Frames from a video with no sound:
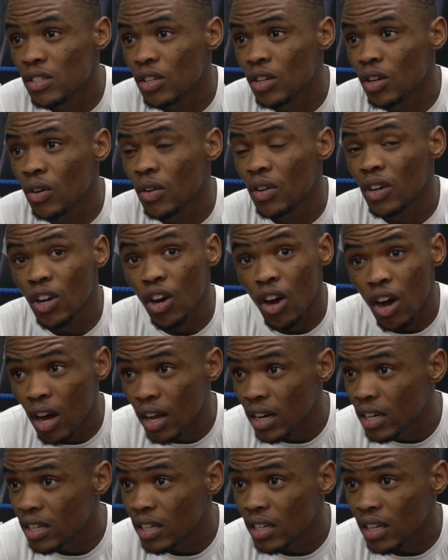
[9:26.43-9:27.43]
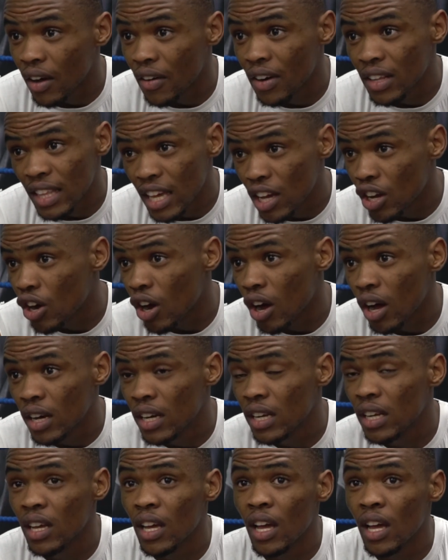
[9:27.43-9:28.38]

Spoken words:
You know, God. I want to thank God.